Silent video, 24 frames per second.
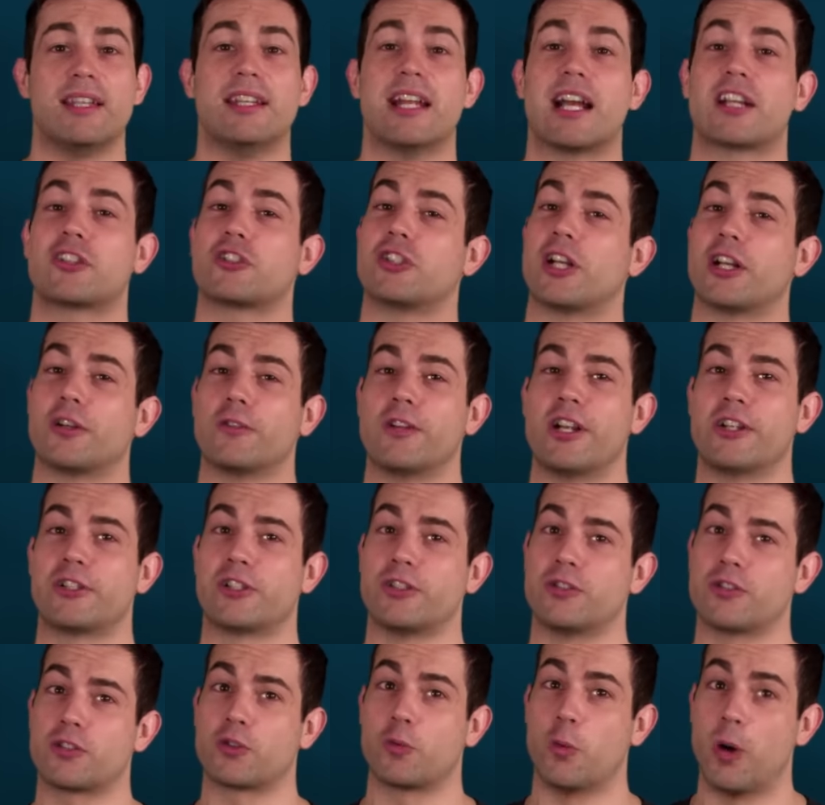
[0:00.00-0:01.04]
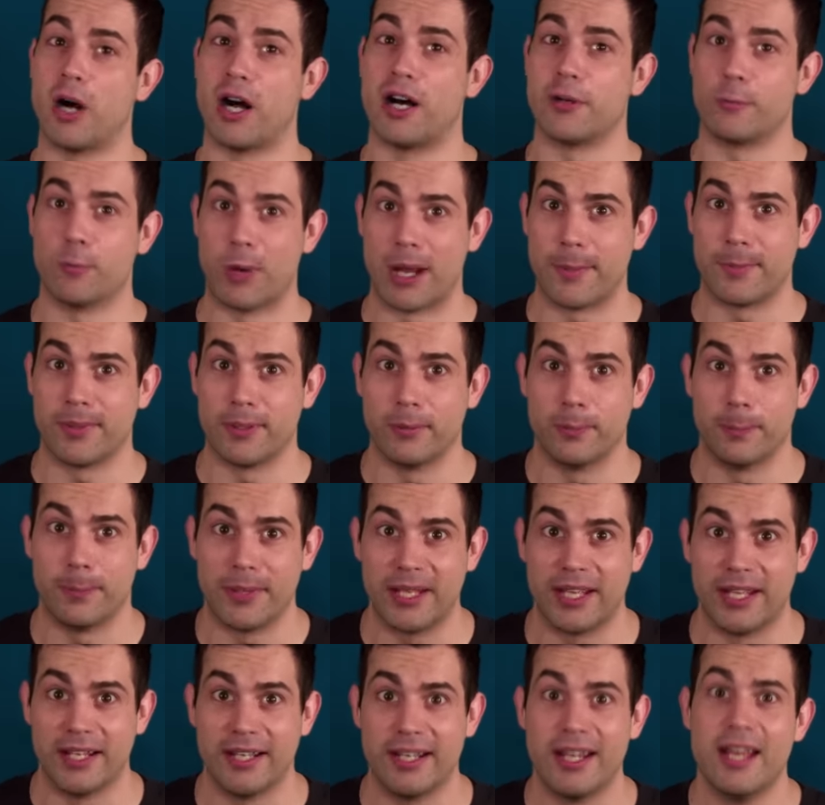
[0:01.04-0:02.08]
the next generation squad weapon
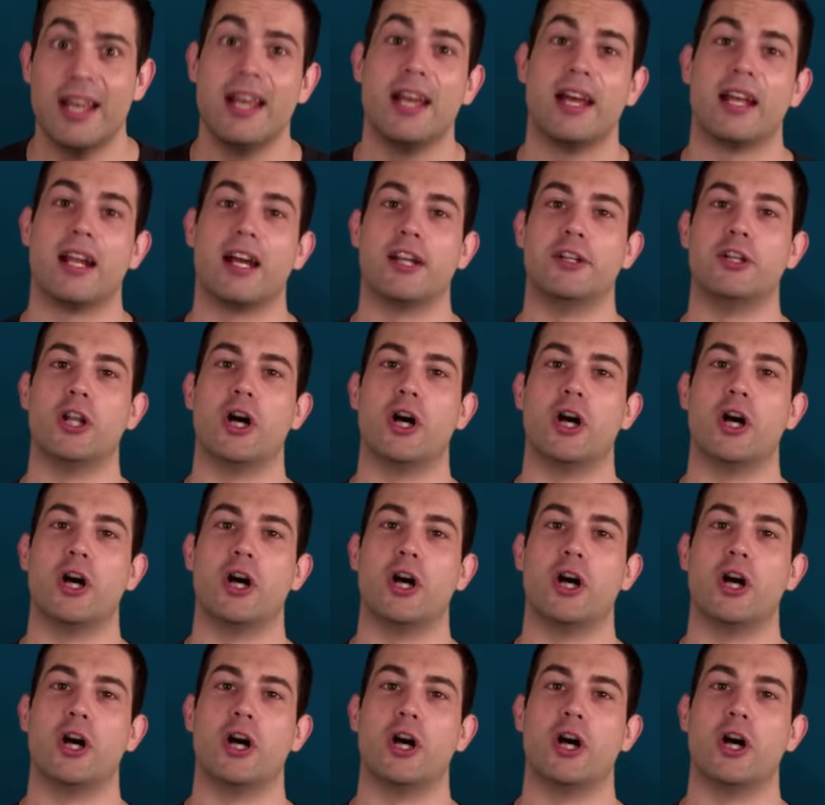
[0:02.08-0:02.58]
bid. I